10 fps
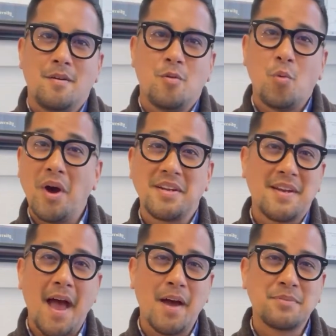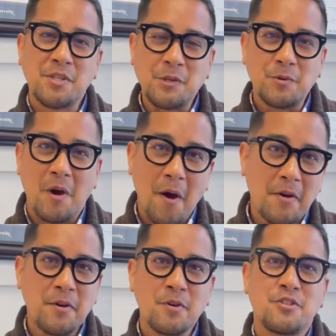What an absolute
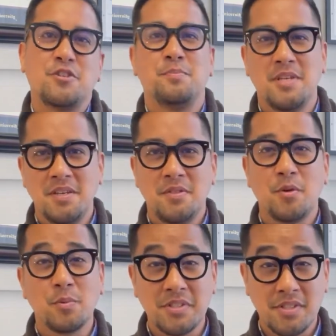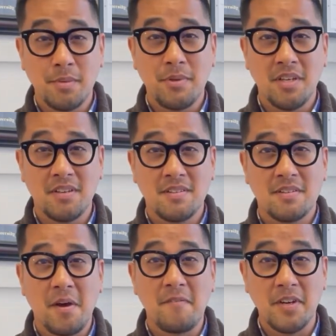honor to be the recipient
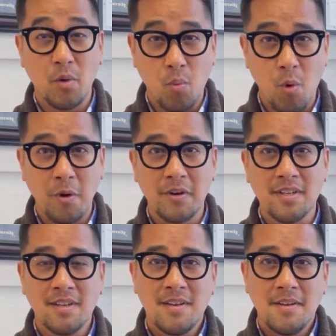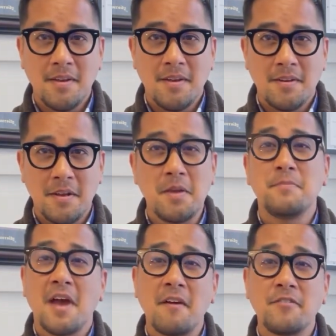of an award named
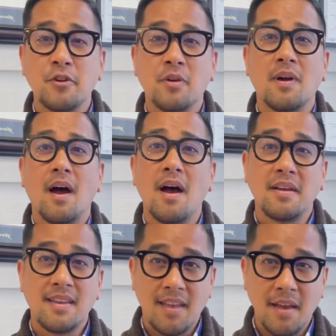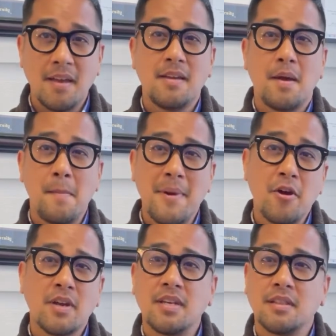after a gay
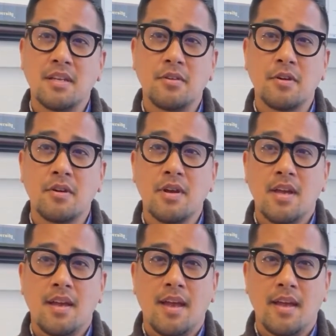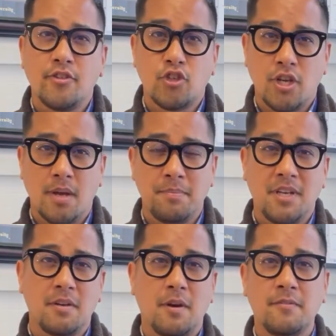American leader and
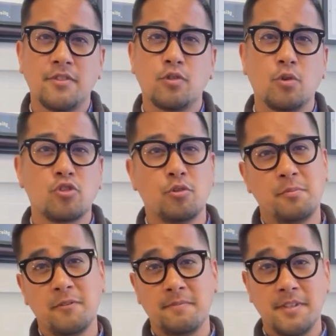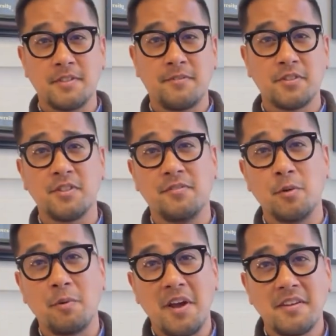champion of social movements for civil
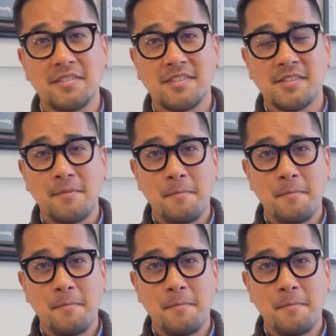rights.